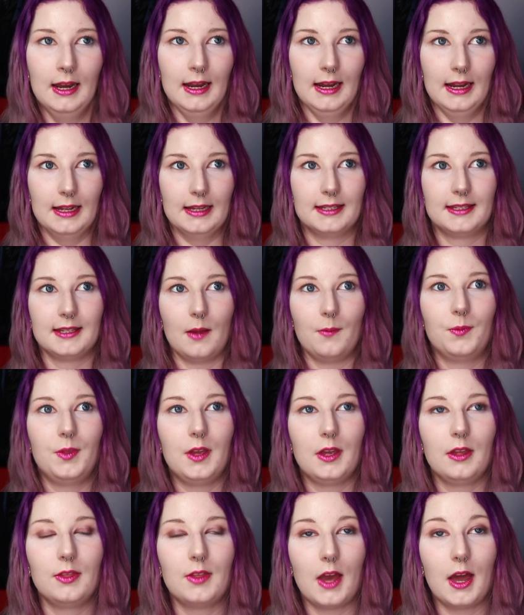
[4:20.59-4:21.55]
is
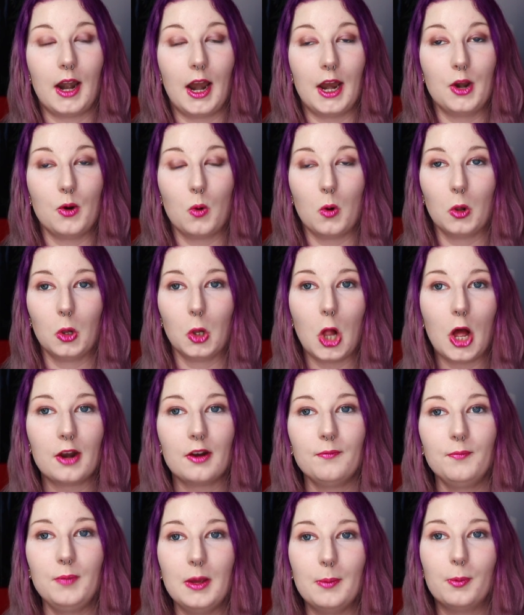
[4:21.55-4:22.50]
something that I know a
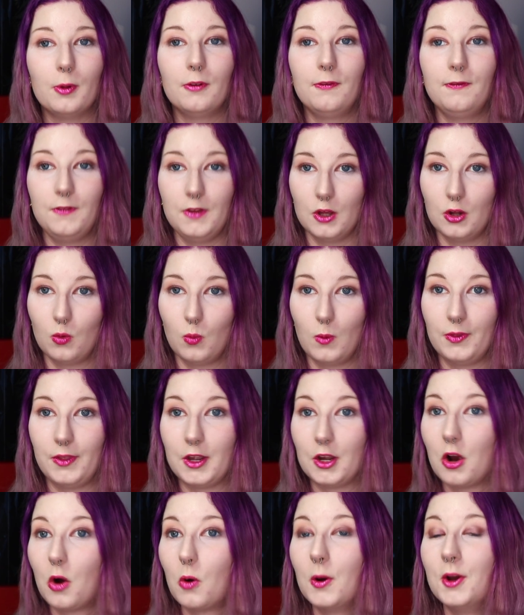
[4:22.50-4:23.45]
lot of people feel when
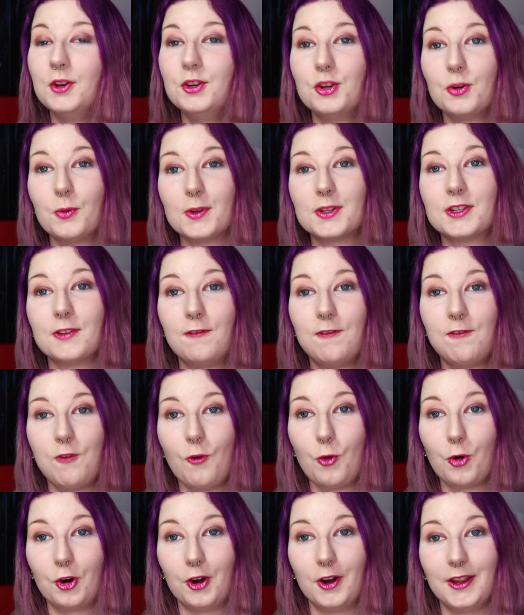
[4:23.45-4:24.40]
they go into a
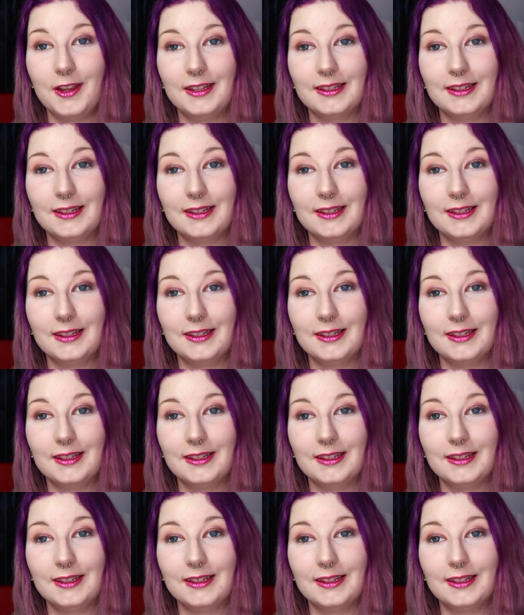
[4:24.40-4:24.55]
Sephora.